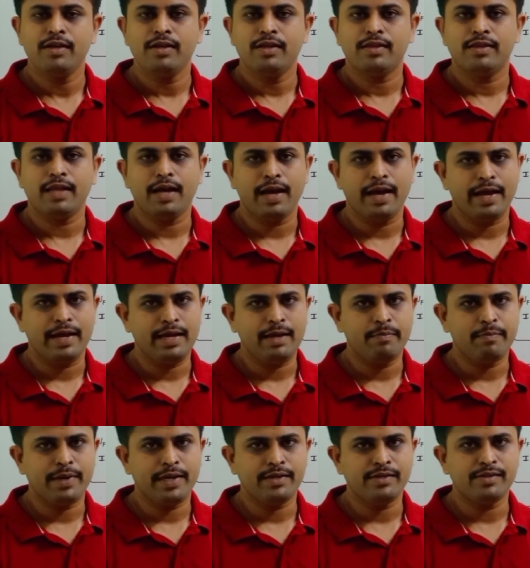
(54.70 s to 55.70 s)
the
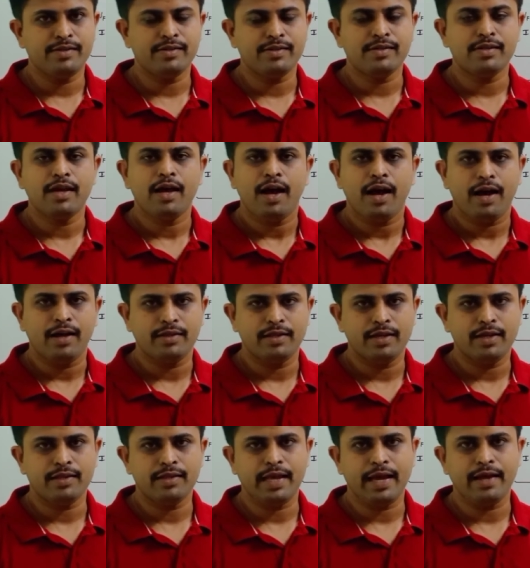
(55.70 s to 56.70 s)
elements
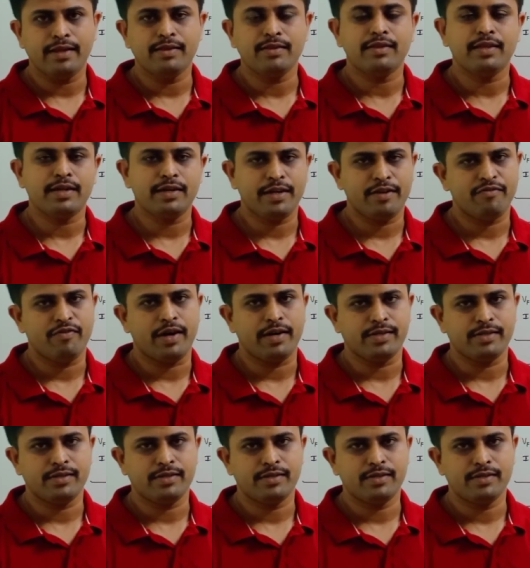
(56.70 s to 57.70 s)
other than the
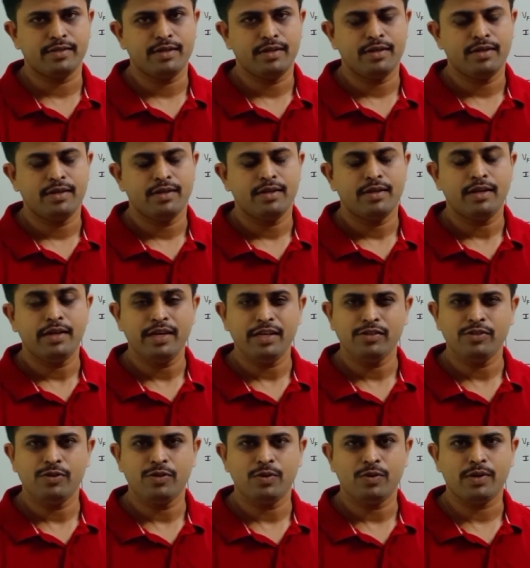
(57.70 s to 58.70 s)
device
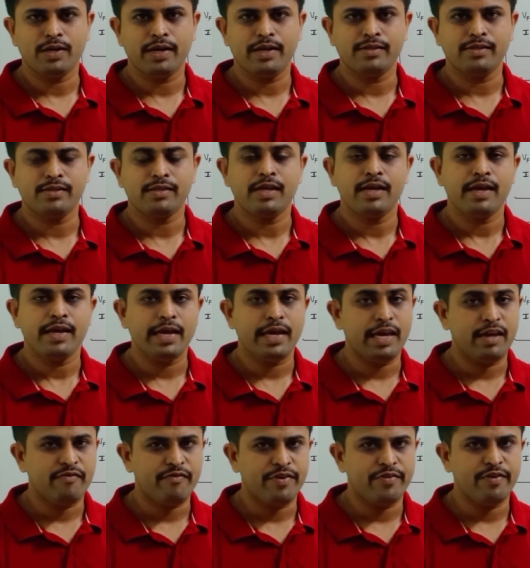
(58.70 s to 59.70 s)
is known as
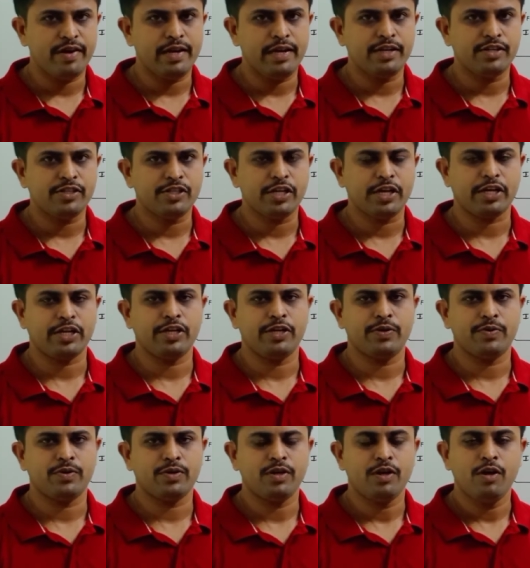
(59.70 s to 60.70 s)
equivalent
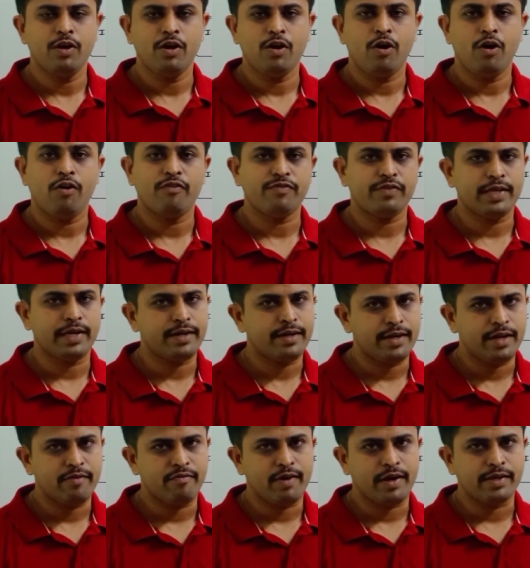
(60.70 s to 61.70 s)
circuit of that
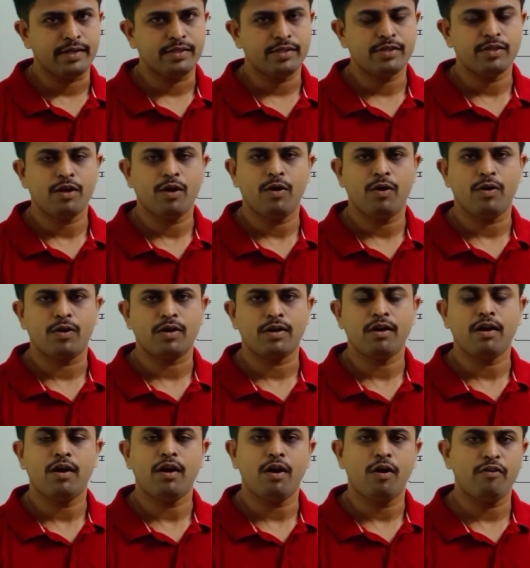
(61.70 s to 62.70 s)
device or
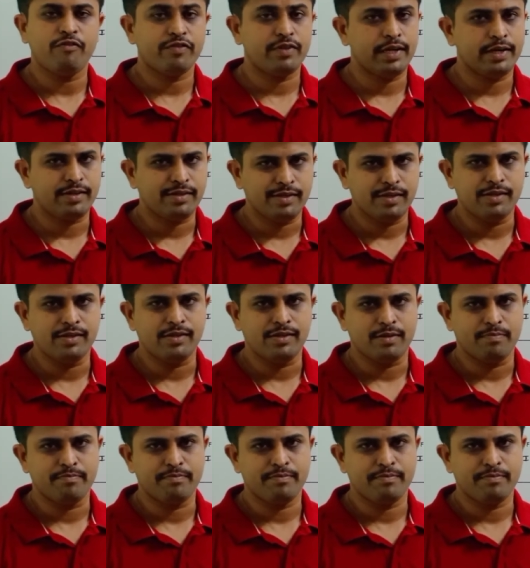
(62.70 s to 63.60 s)
of that system.